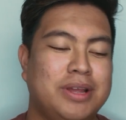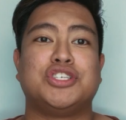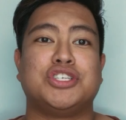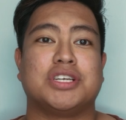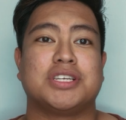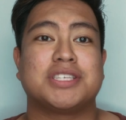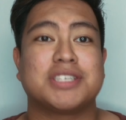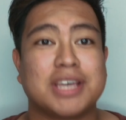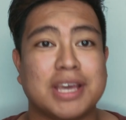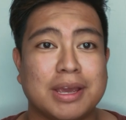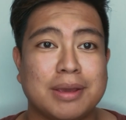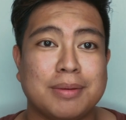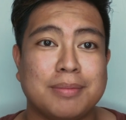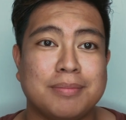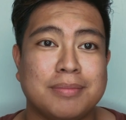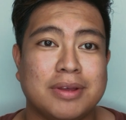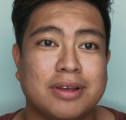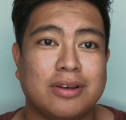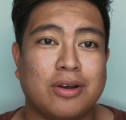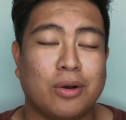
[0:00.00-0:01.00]
Just
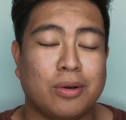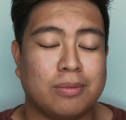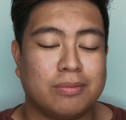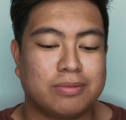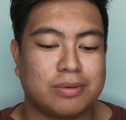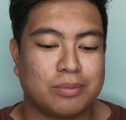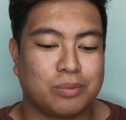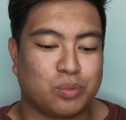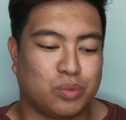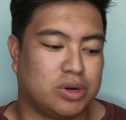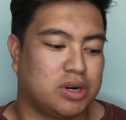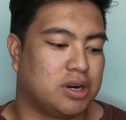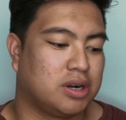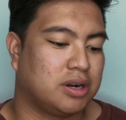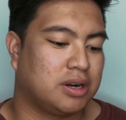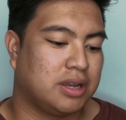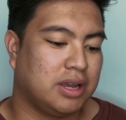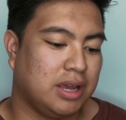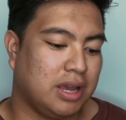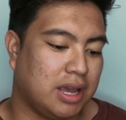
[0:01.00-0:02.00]
came home from work
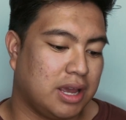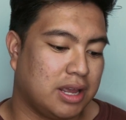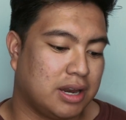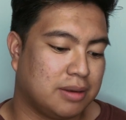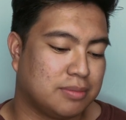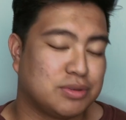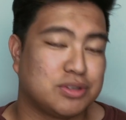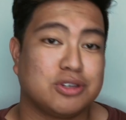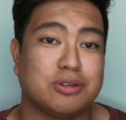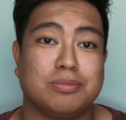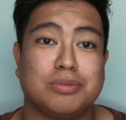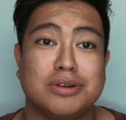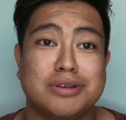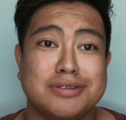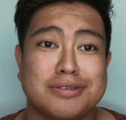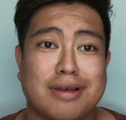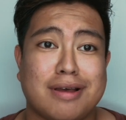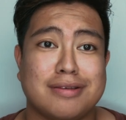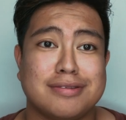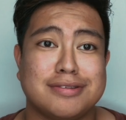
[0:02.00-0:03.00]
and I'm super
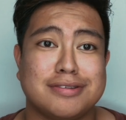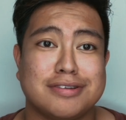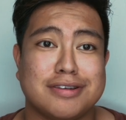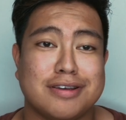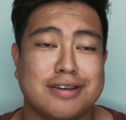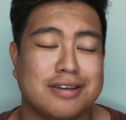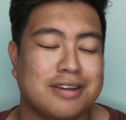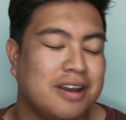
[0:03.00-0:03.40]
exhausted.